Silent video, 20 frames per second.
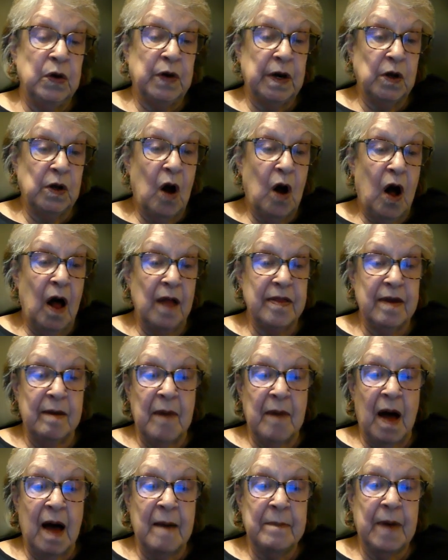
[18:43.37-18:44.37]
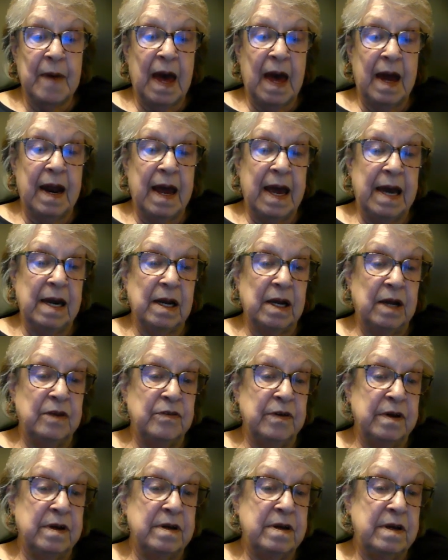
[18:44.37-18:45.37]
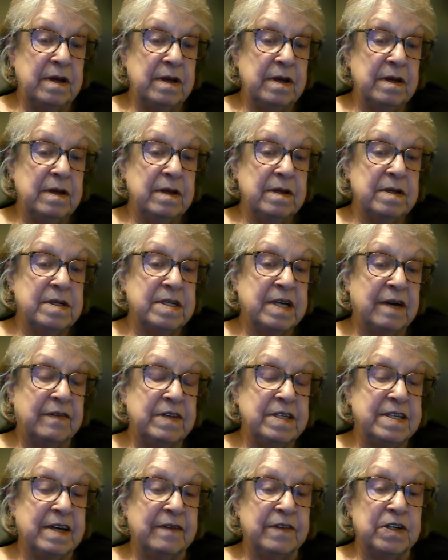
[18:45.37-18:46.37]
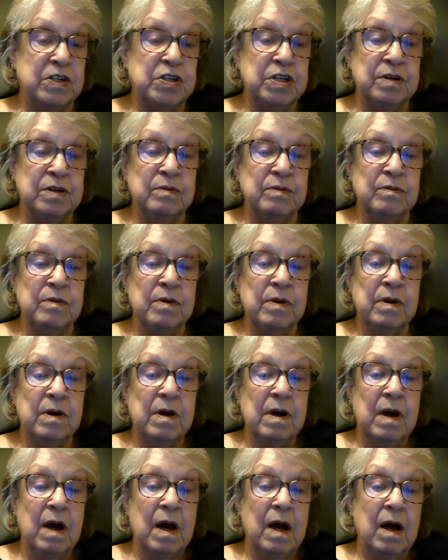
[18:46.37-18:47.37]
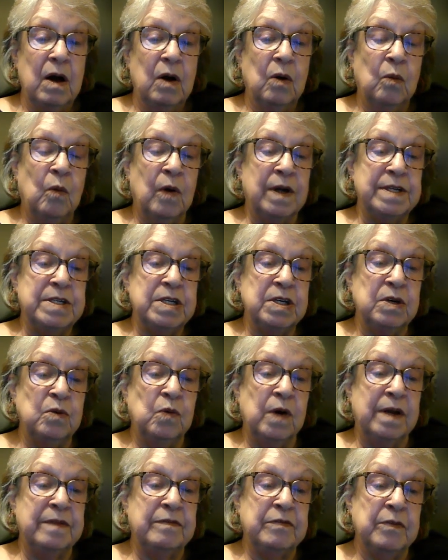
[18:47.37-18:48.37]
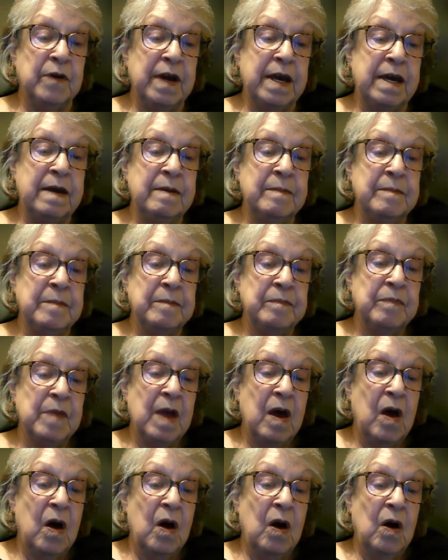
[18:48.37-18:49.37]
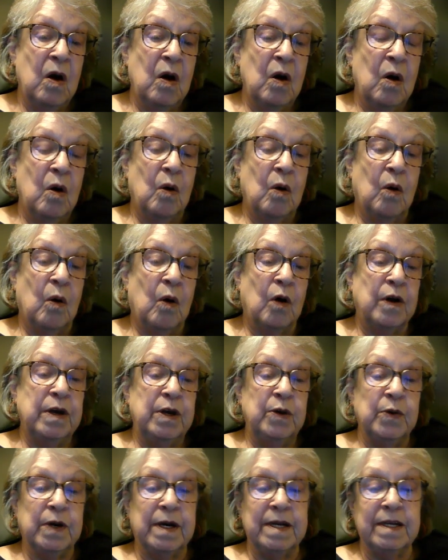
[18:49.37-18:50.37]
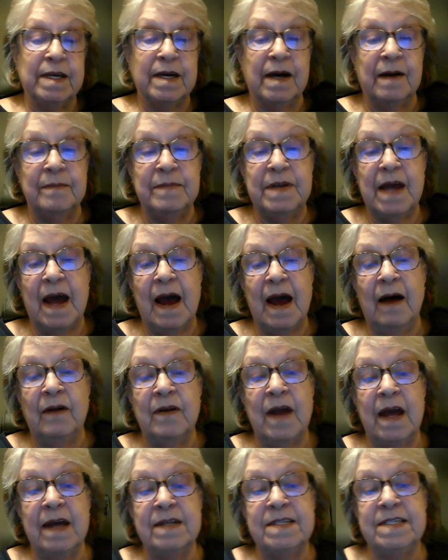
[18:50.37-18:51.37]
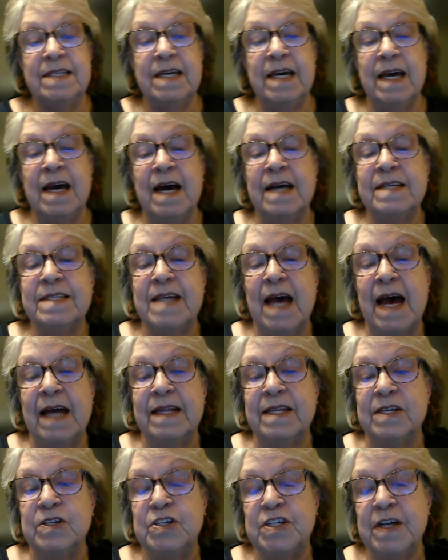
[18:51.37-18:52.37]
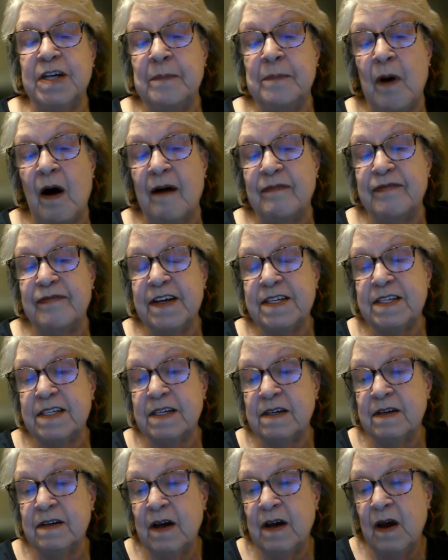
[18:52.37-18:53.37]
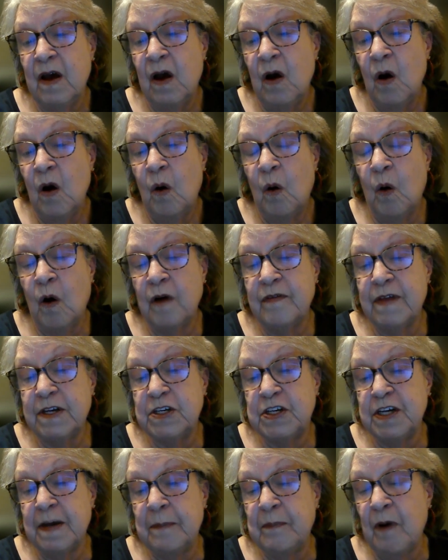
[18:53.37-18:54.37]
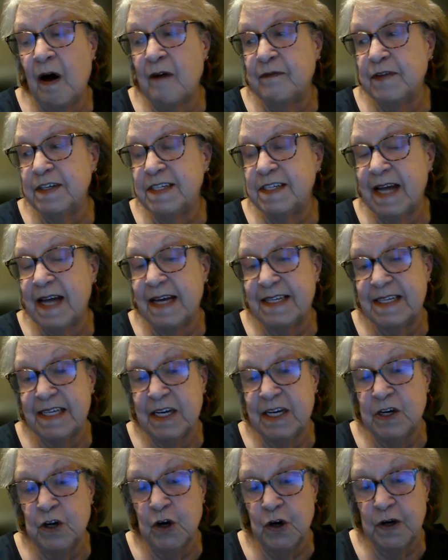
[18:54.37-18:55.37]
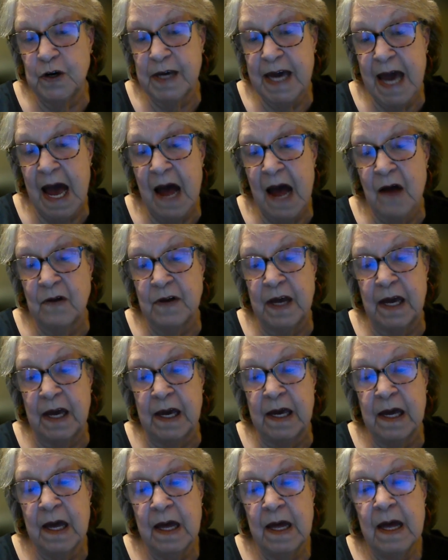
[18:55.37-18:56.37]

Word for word: You can call them up at 800 772 1213, or you can come down and see us at the SHIP office or the SHIP office that's in your county.